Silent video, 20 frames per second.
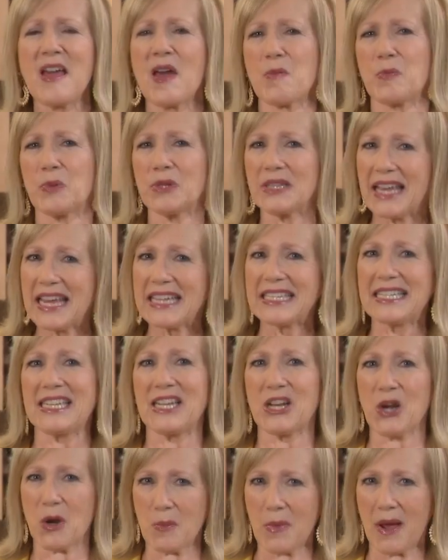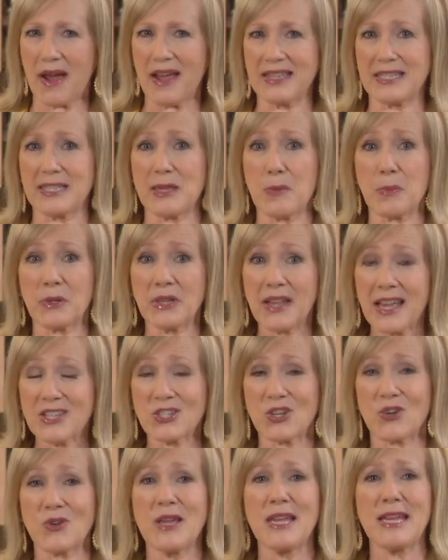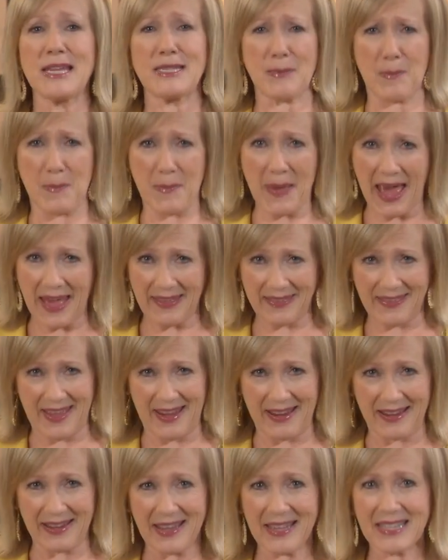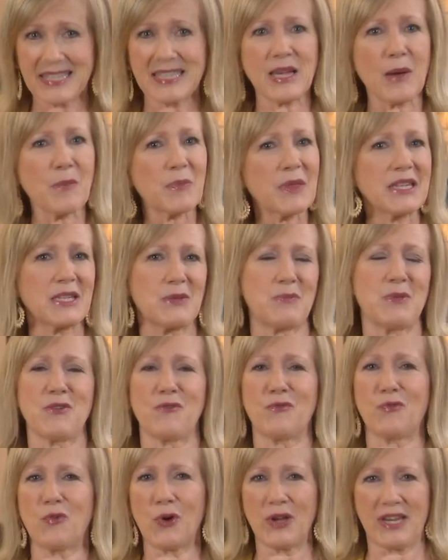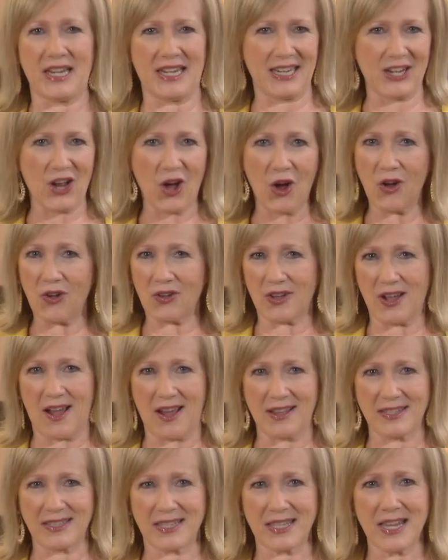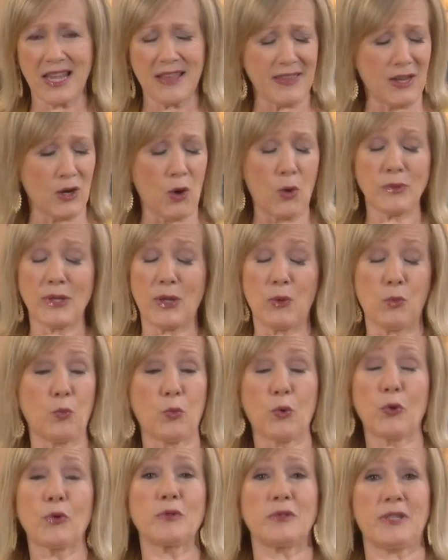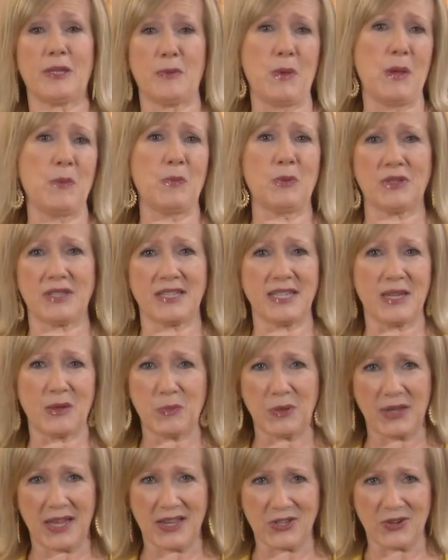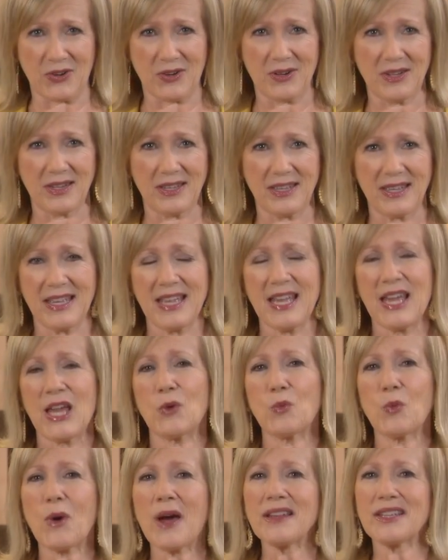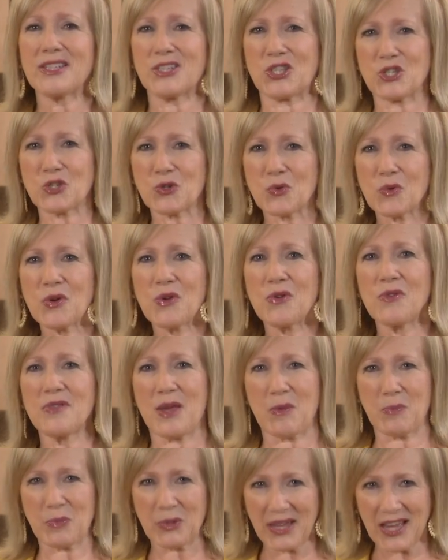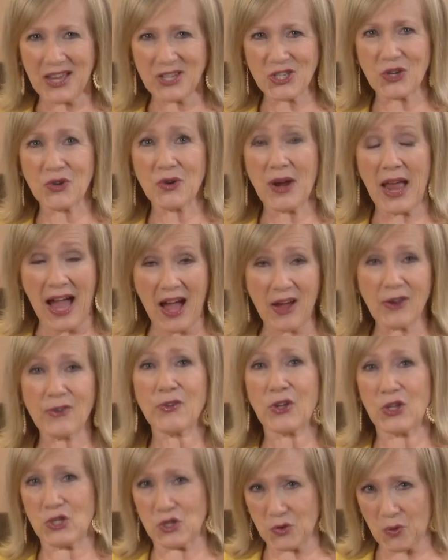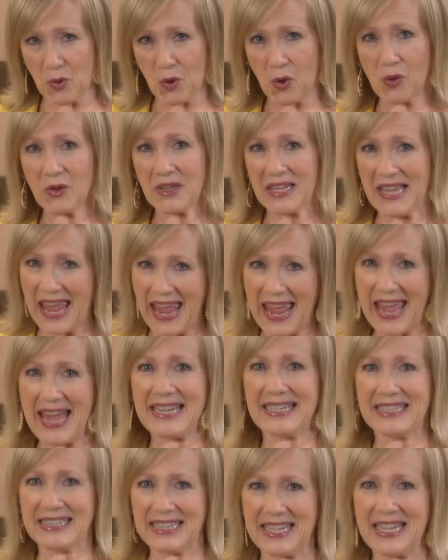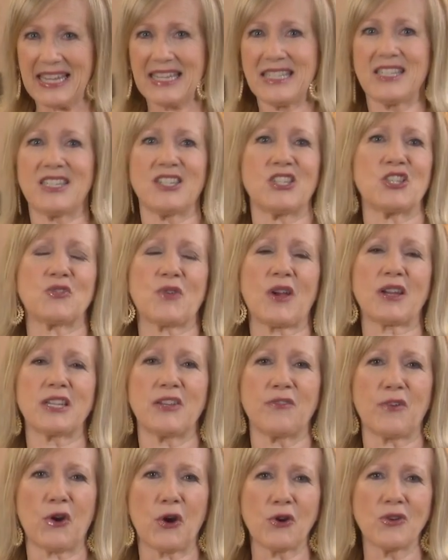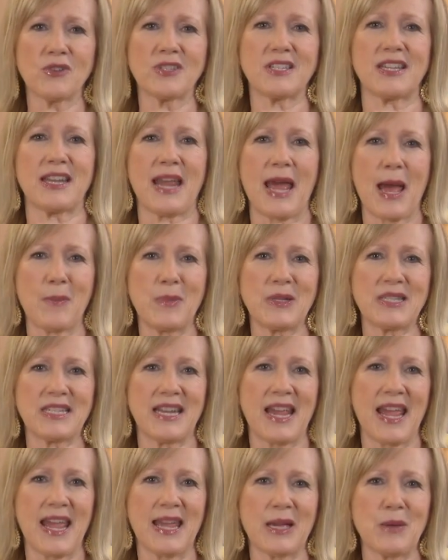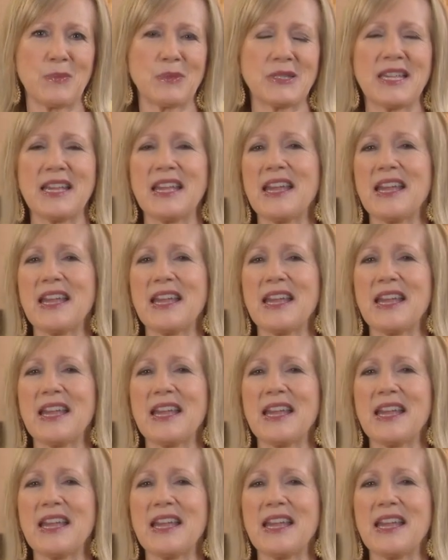have planted in our minds that pleasure is a bad thing, something to be avoided at all costs, that only worldly people seek pleasure. And while it's true that pleasure out of control can lead to destructive hurts and habits and hang-ups,